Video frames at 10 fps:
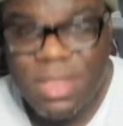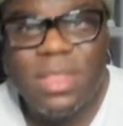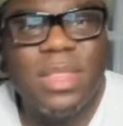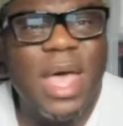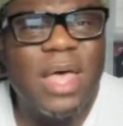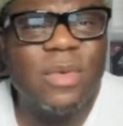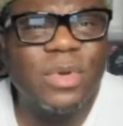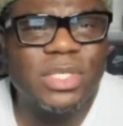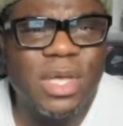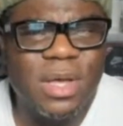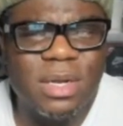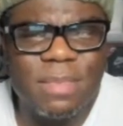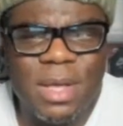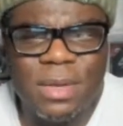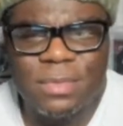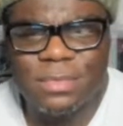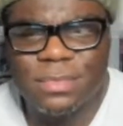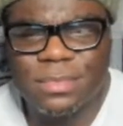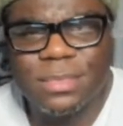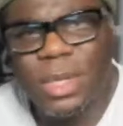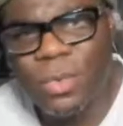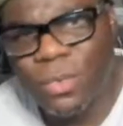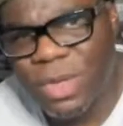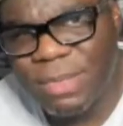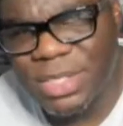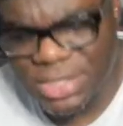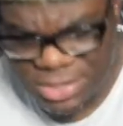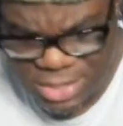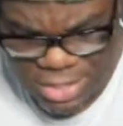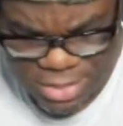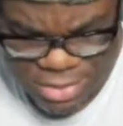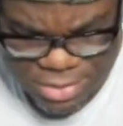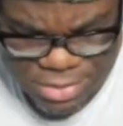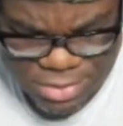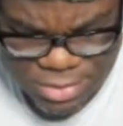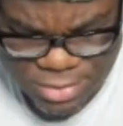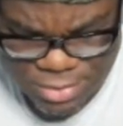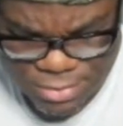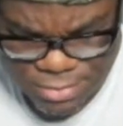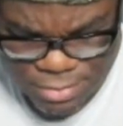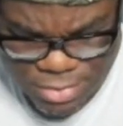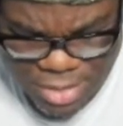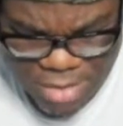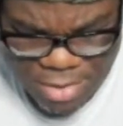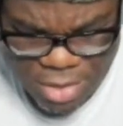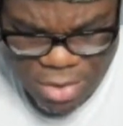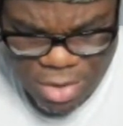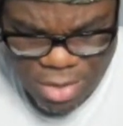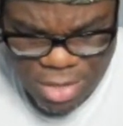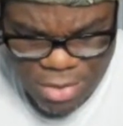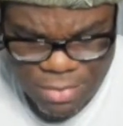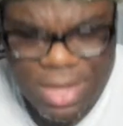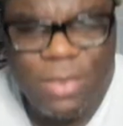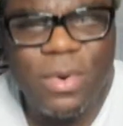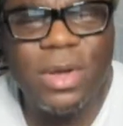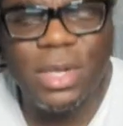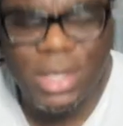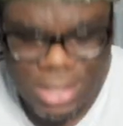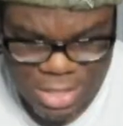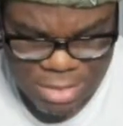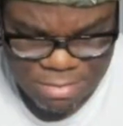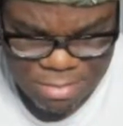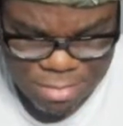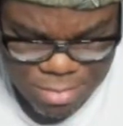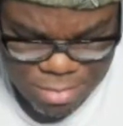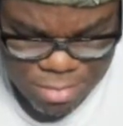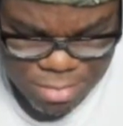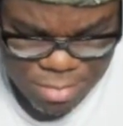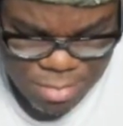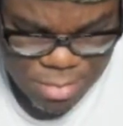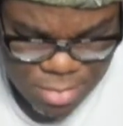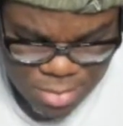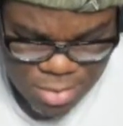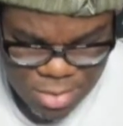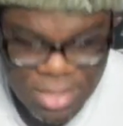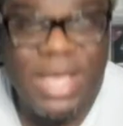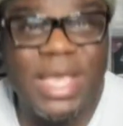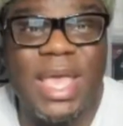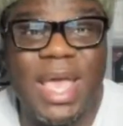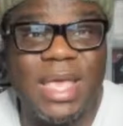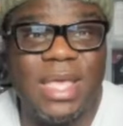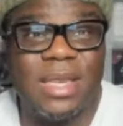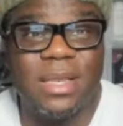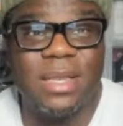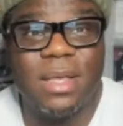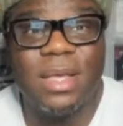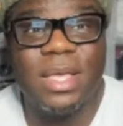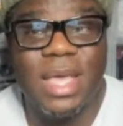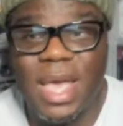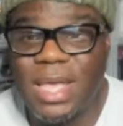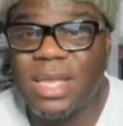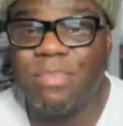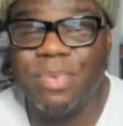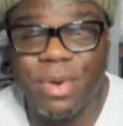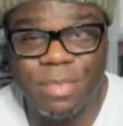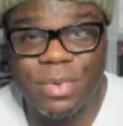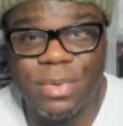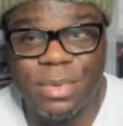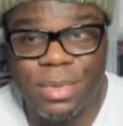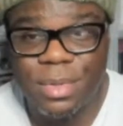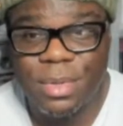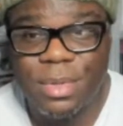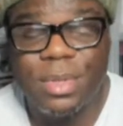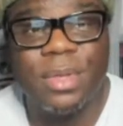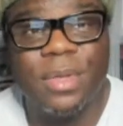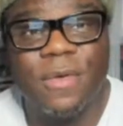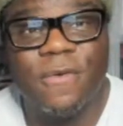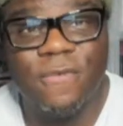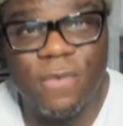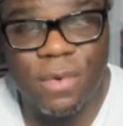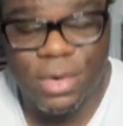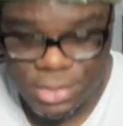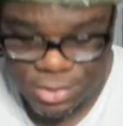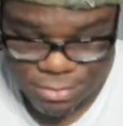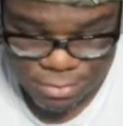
Now that we're talking about women's sneakers, I'm gonna go on go and we're gonna look up the Canyon Canyon Purple Fours.